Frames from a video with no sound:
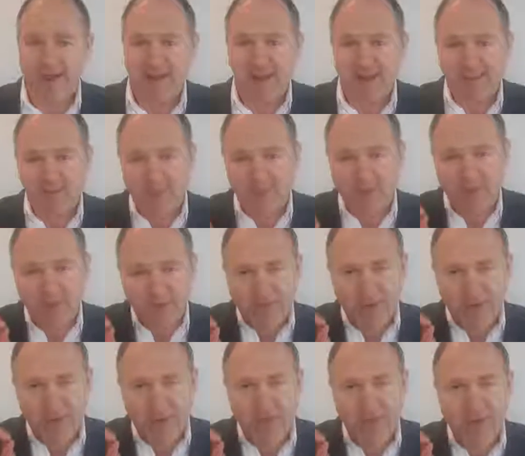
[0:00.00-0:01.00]
You can
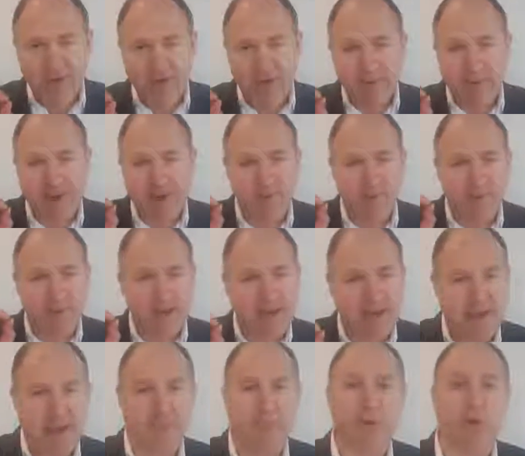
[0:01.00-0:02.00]
the ability to be able to
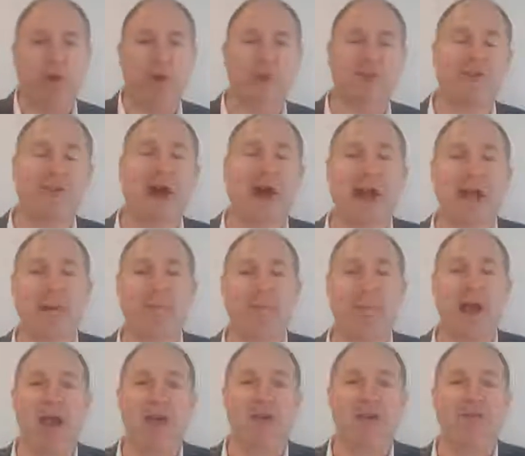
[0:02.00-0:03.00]
pinpoint a target
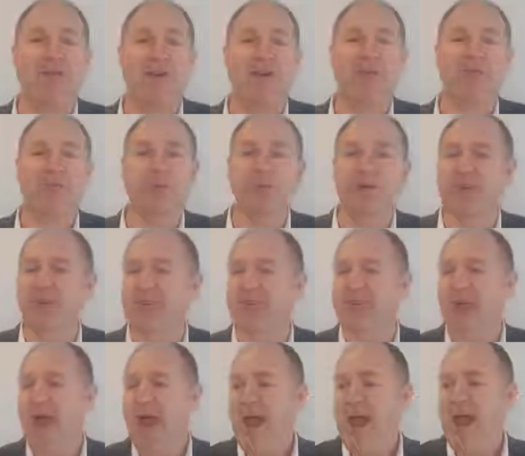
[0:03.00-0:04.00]
market on Facebook
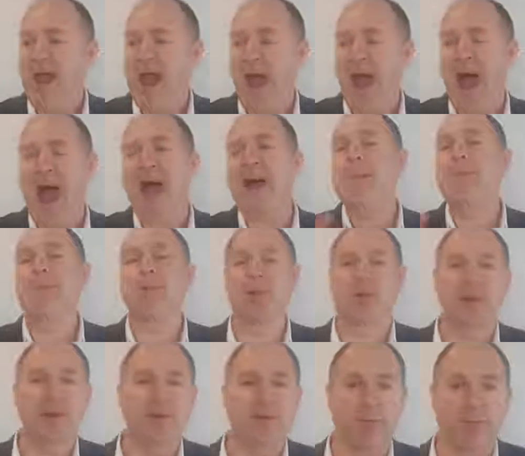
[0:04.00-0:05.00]
is
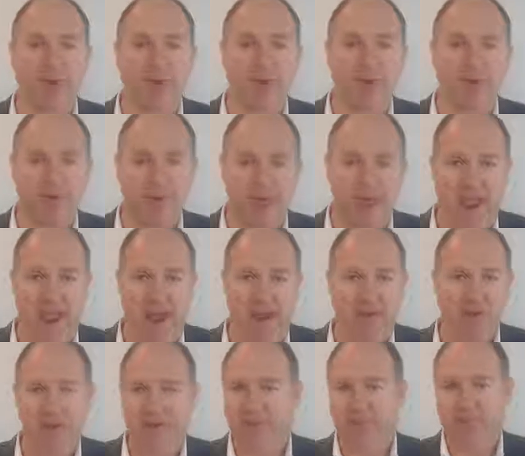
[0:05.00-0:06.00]
unbelievably good
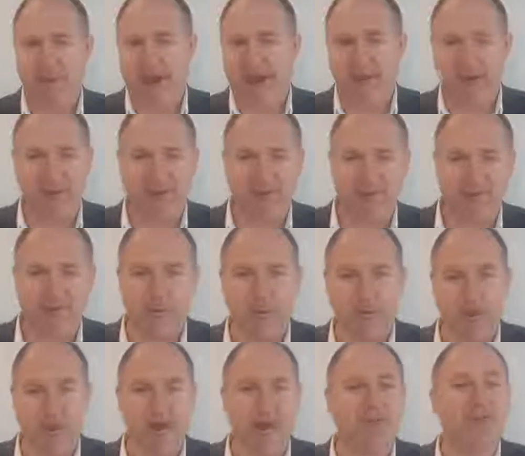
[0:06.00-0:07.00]
now. It's better than it's ever
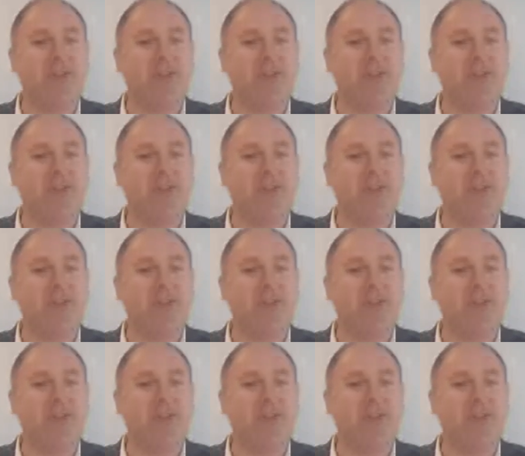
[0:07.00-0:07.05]
been.